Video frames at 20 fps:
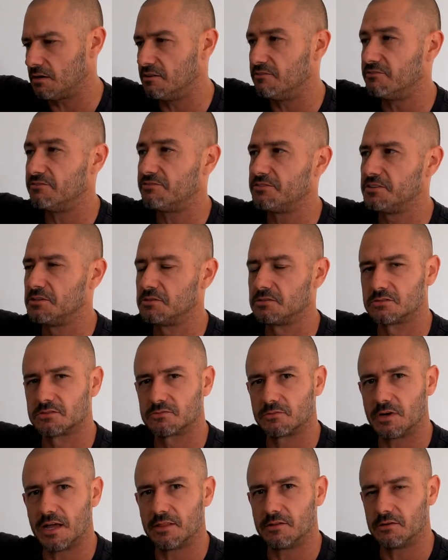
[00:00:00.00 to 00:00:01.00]
It feels
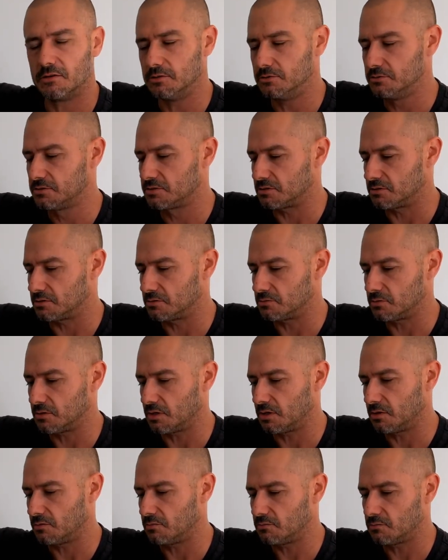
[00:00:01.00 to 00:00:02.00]
rather loose
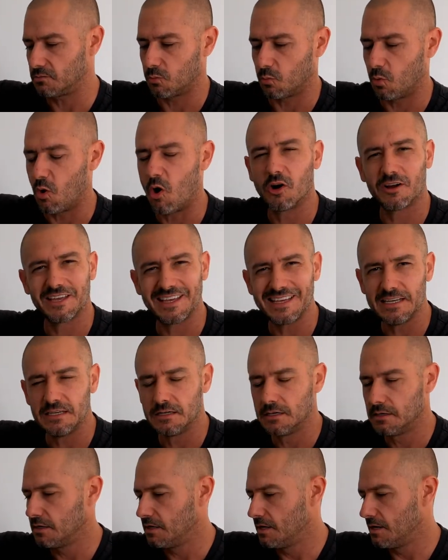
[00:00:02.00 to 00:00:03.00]
and wonky,
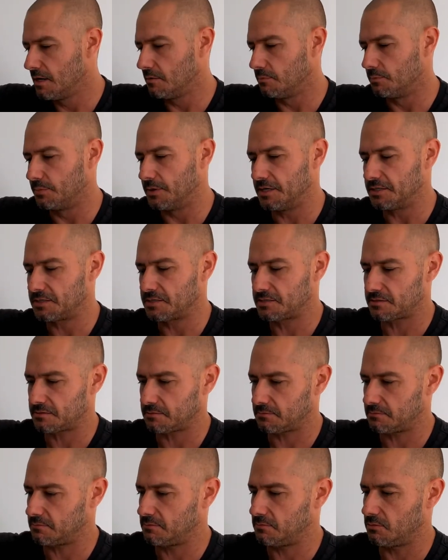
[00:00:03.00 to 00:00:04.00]
but
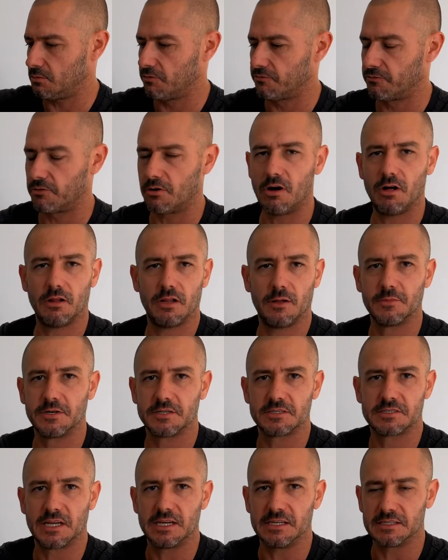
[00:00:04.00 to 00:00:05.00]
overall, I'm going
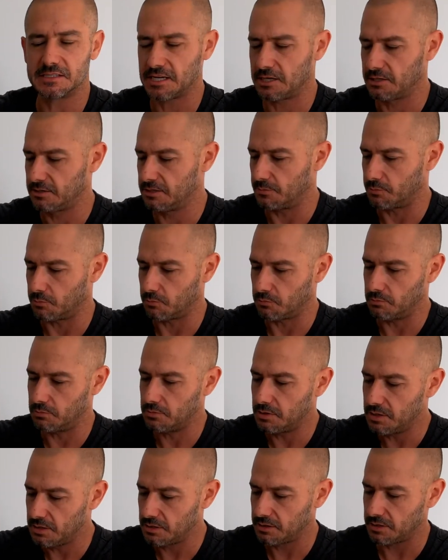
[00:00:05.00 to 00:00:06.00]
to say it's held up
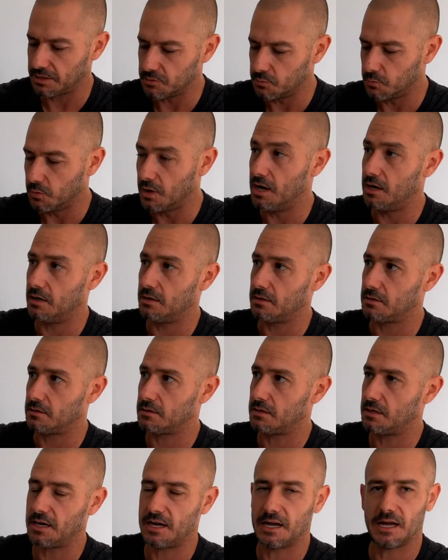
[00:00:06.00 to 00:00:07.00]
really
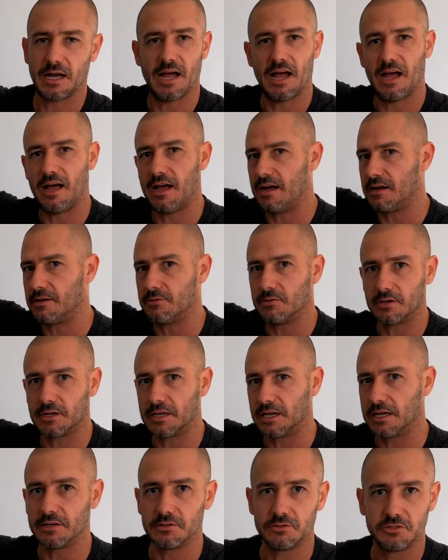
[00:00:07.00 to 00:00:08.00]
well.
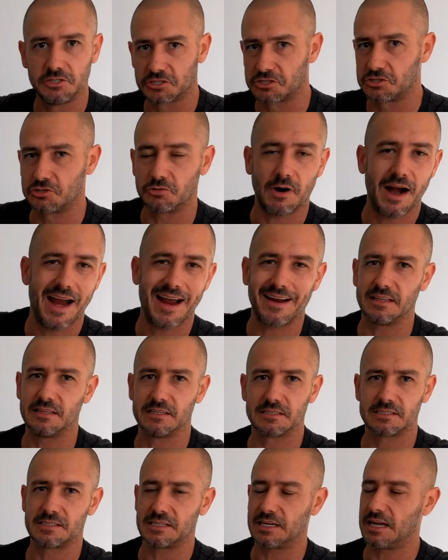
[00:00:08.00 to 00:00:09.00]
Again, just dragging
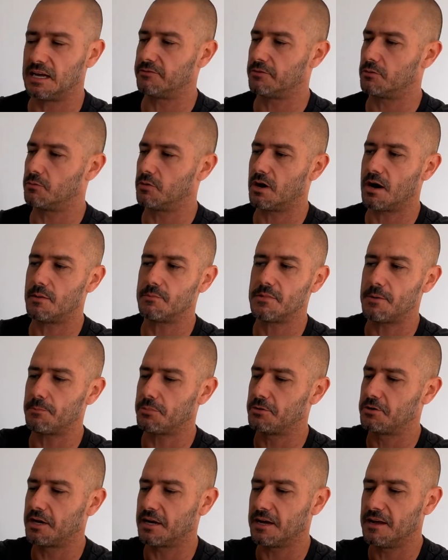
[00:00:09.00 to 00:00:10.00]
this thing everywhere. I'm not
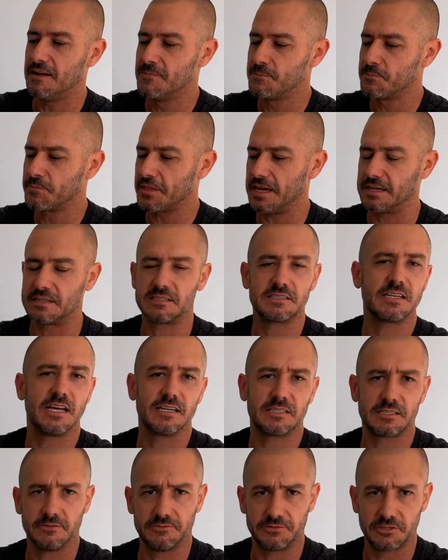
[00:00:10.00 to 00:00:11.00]
putting
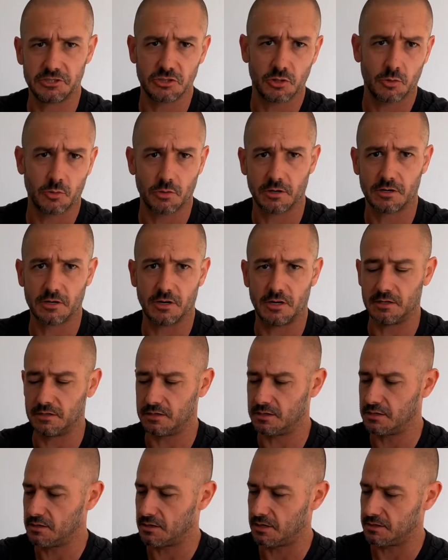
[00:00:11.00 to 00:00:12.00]
excessive torque
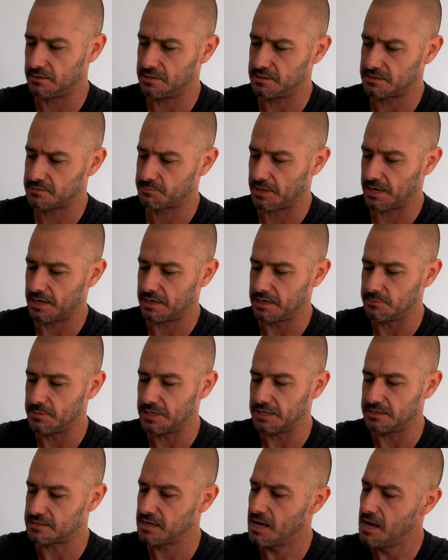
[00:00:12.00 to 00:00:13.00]
on this by any
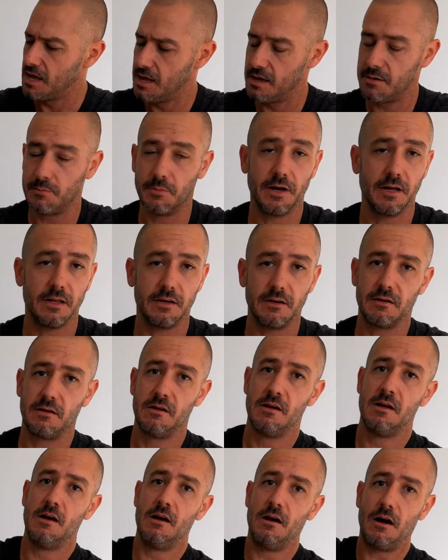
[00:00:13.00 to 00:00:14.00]
means, but
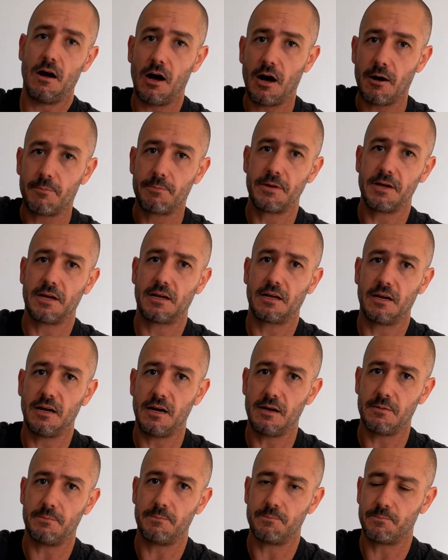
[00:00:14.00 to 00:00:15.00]
I'll pick it
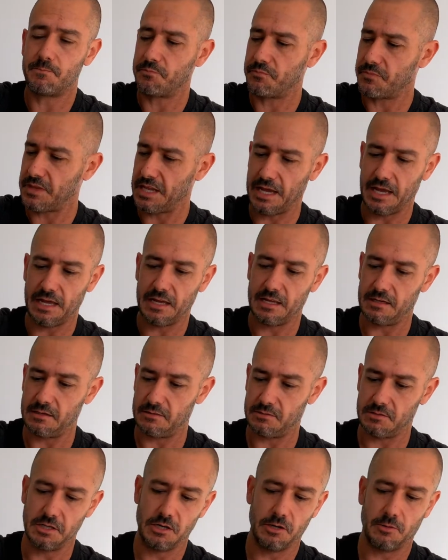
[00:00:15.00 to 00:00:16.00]
up
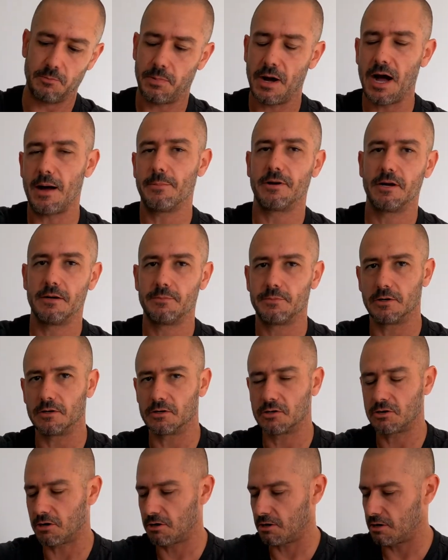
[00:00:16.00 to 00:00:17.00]
and, you know, pop it up
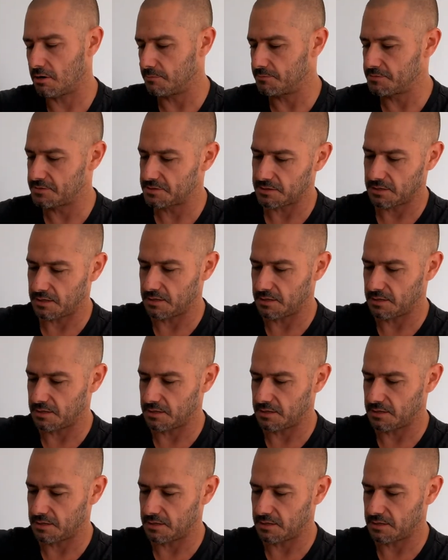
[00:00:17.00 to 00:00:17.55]
on curbs.